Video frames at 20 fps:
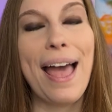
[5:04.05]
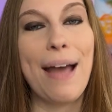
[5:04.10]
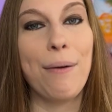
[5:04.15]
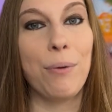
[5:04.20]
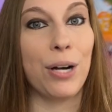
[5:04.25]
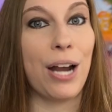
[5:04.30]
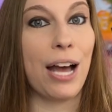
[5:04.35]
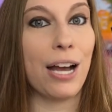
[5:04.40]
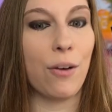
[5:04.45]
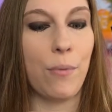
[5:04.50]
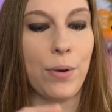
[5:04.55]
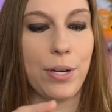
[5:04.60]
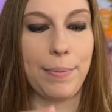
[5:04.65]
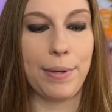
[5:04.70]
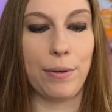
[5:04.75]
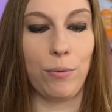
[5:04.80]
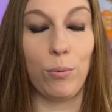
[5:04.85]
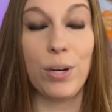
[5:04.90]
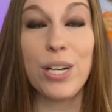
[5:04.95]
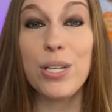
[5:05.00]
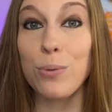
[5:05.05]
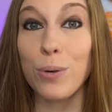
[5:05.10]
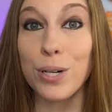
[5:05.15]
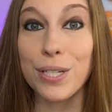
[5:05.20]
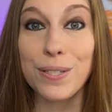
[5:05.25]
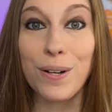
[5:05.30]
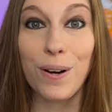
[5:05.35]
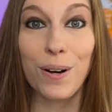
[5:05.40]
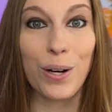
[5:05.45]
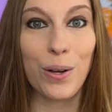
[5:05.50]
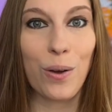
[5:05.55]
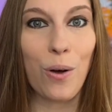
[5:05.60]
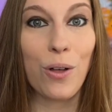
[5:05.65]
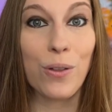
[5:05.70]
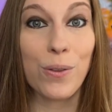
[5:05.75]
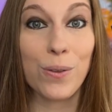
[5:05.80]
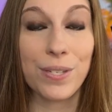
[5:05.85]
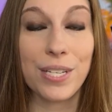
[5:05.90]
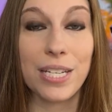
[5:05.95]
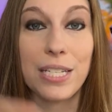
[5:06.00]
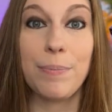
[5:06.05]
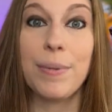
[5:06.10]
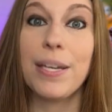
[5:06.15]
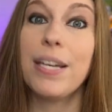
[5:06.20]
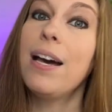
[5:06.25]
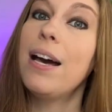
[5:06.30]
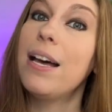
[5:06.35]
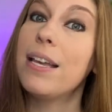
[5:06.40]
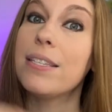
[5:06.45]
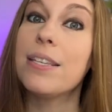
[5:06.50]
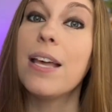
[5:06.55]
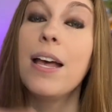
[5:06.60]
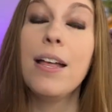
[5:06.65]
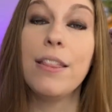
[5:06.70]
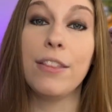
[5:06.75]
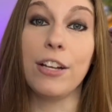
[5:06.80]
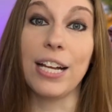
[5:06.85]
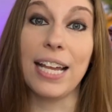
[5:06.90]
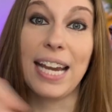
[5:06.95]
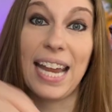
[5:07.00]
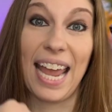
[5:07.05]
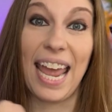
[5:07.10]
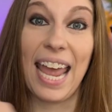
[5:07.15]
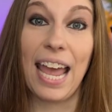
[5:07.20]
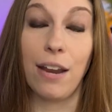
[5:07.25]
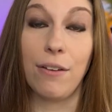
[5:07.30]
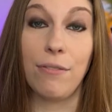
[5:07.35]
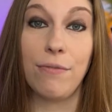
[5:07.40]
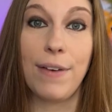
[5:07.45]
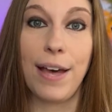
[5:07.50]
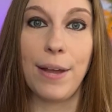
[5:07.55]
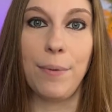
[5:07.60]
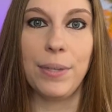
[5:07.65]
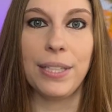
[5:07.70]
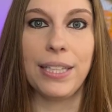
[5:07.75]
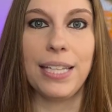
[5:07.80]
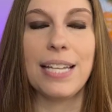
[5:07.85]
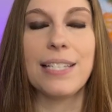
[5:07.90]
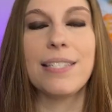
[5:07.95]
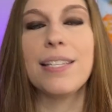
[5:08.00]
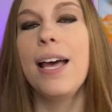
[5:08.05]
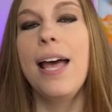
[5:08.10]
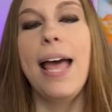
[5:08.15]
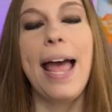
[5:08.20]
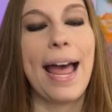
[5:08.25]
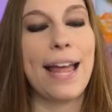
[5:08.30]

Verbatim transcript: We're not going to be resource guarding all those things because they're getting hand fed with this.